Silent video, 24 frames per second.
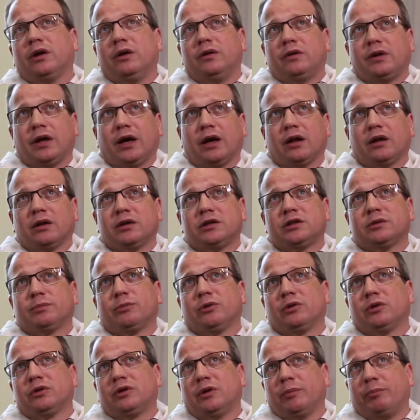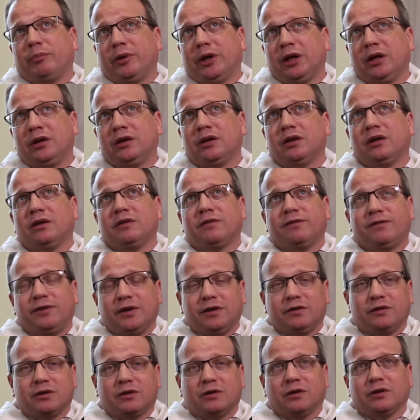intelligible, dependent,
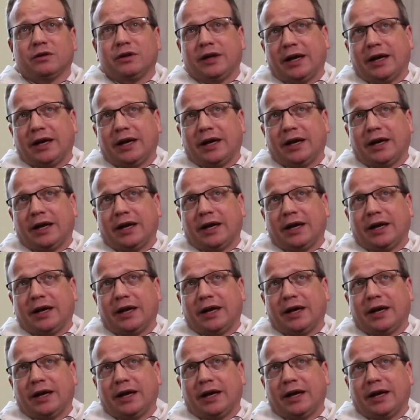physical,